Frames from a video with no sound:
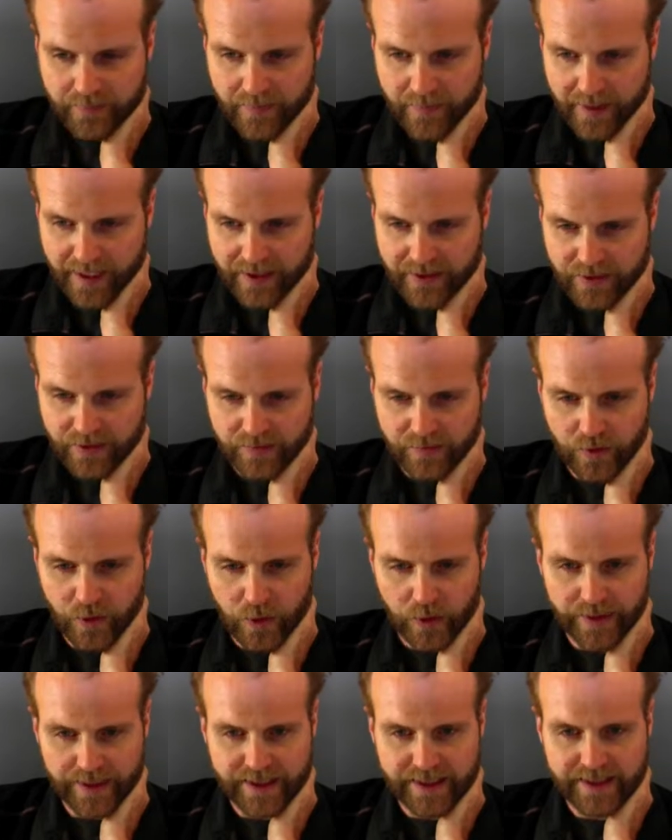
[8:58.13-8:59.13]
And sort of
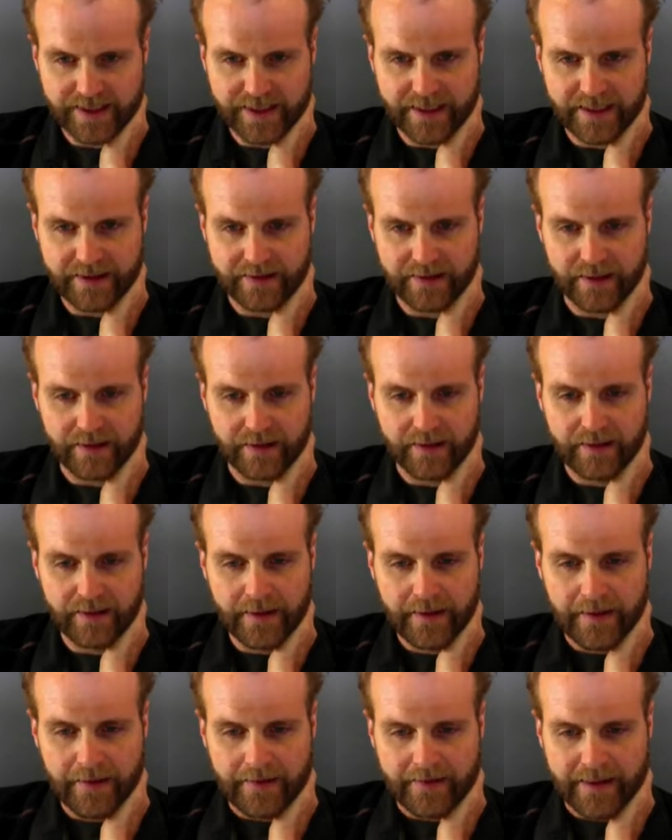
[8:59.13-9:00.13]
holding steady there.
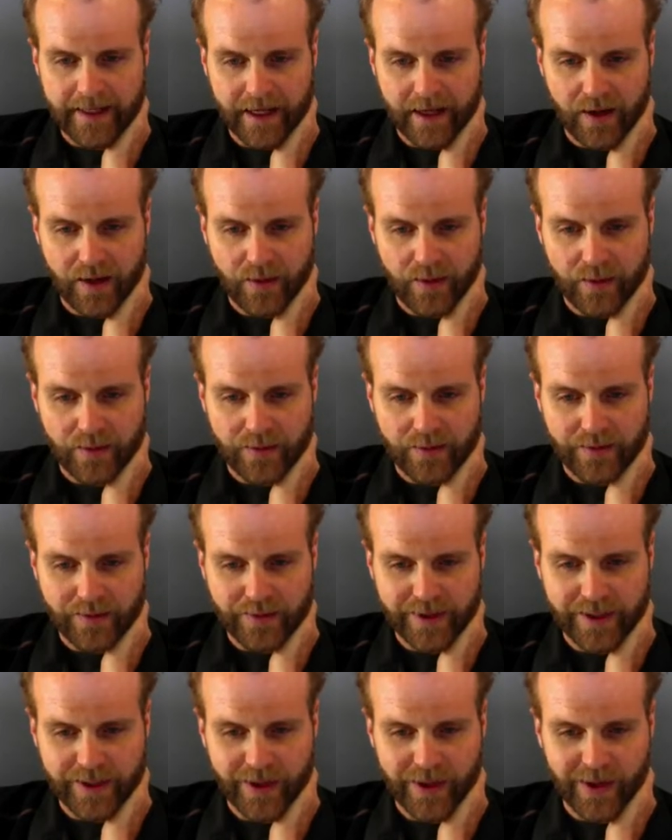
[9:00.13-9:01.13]
Now
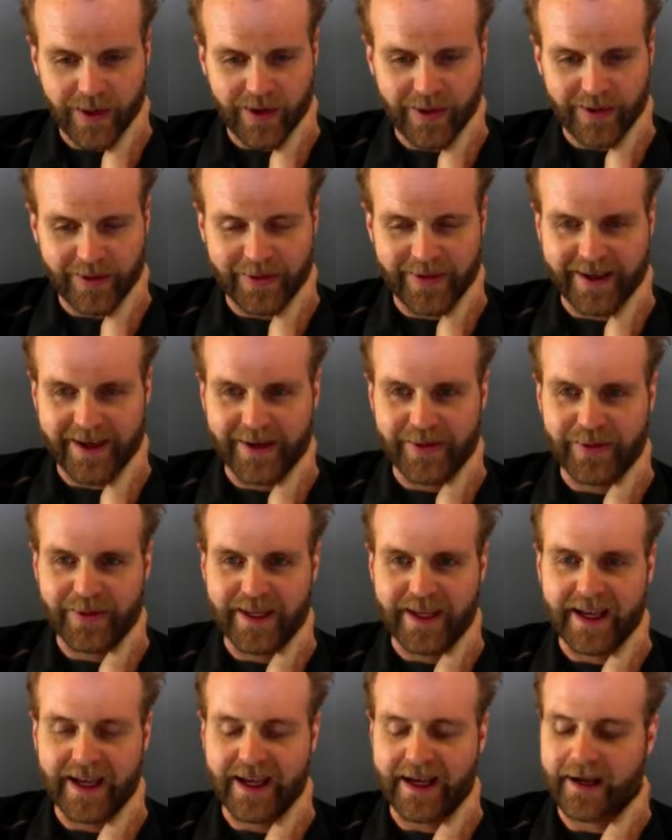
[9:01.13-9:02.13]
recall that we
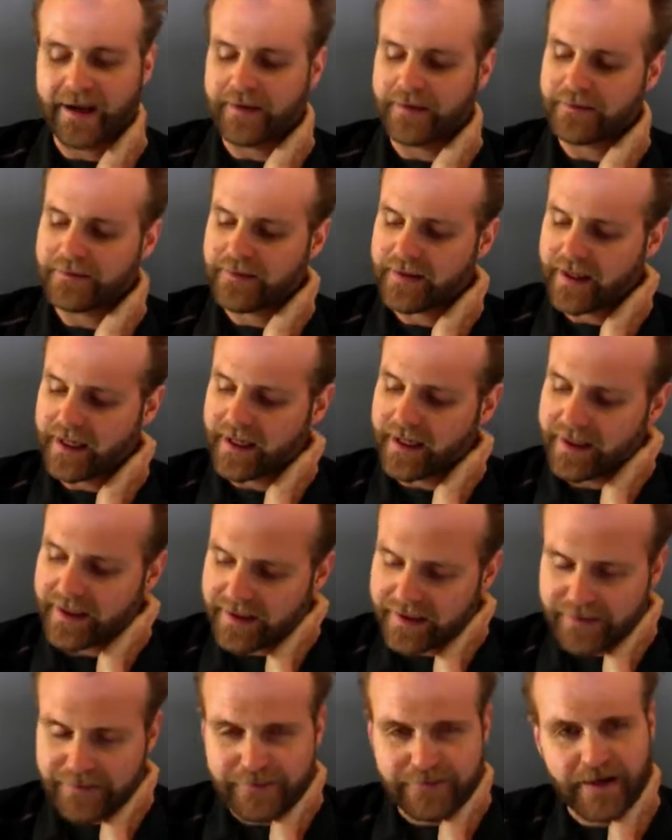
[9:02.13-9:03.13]
have
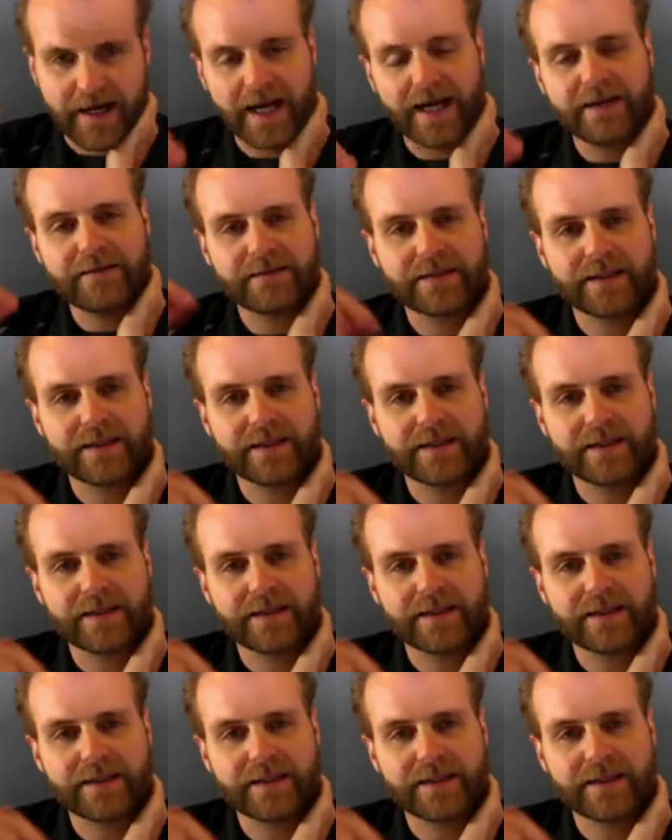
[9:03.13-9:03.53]
a 5